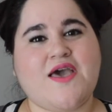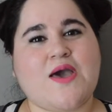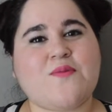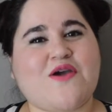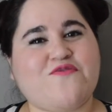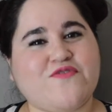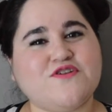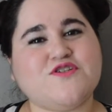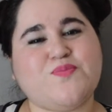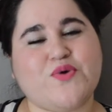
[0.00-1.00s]
And my
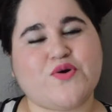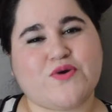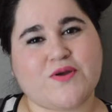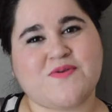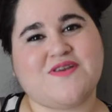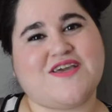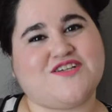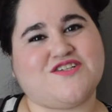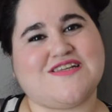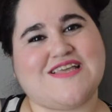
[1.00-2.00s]
first book
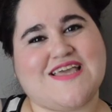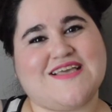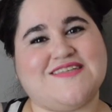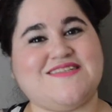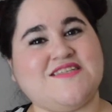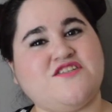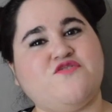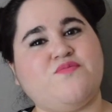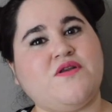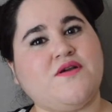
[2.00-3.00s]
recommendation is Since
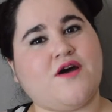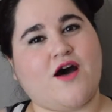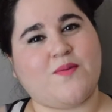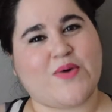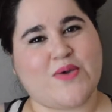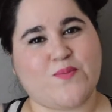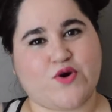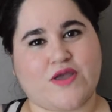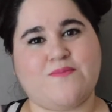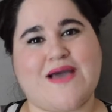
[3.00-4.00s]
You've Been Gone by
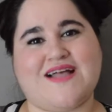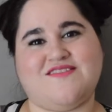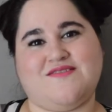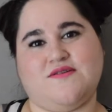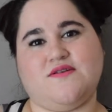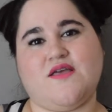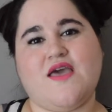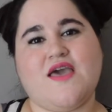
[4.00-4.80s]
Morgan Matson.